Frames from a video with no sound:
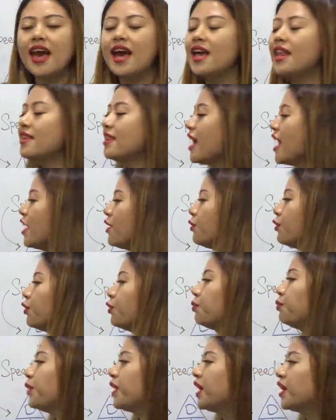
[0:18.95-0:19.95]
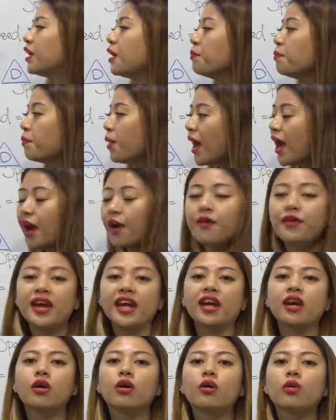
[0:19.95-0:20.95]
and then we'll be
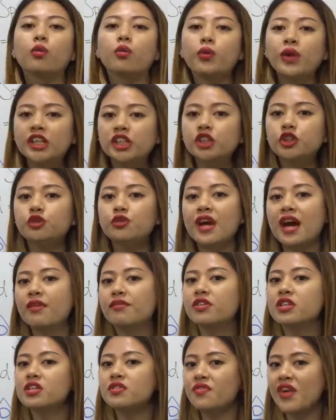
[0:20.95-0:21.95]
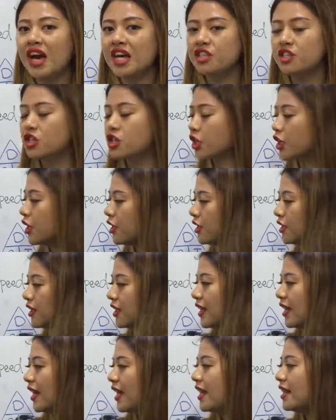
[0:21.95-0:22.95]
comparing which travels faster
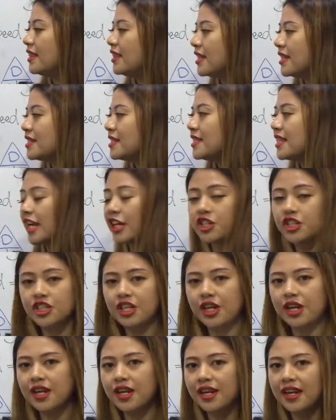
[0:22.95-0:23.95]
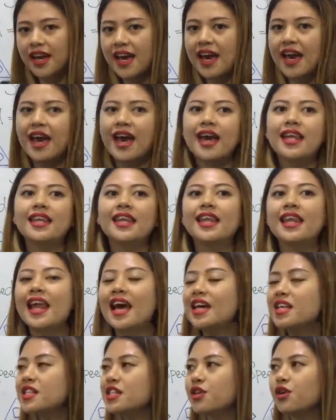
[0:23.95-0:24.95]
in this section. And then
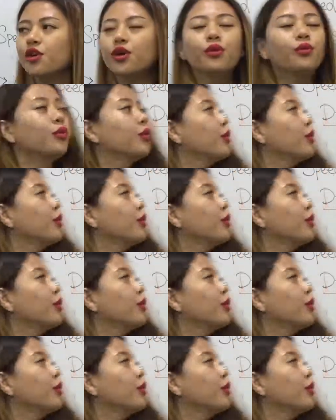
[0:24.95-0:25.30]
lastly,